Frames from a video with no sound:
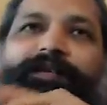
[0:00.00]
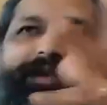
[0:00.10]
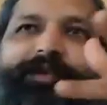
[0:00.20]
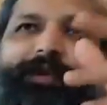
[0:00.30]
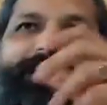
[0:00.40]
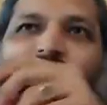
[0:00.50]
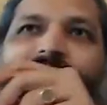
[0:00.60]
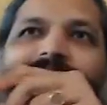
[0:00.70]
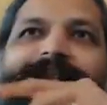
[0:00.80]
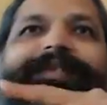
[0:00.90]
or
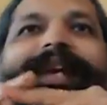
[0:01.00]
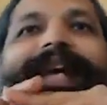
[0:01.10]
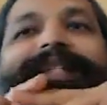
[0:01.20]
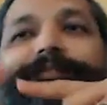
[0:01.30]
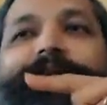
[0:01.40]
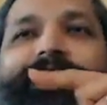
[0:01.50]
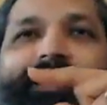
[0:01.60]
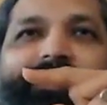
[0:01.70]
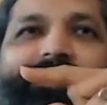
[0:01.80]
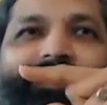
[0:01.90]
spirituality is esprit,
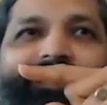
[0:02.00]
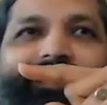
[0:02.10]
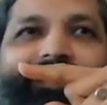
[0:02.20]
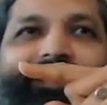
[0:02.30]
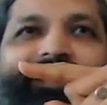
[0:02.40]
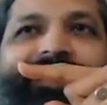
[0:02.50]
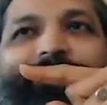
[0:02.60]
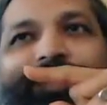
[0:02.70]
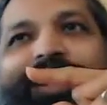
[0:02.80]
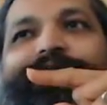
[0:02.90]

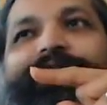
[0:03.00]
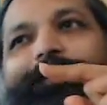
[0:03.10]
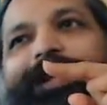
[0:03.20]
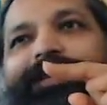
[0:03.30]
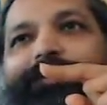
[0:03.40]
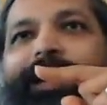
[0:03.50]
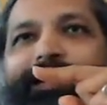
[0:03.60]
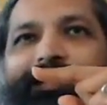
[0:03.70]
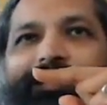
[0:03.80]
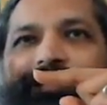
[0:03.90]
which actually means
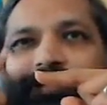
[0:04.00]
mind.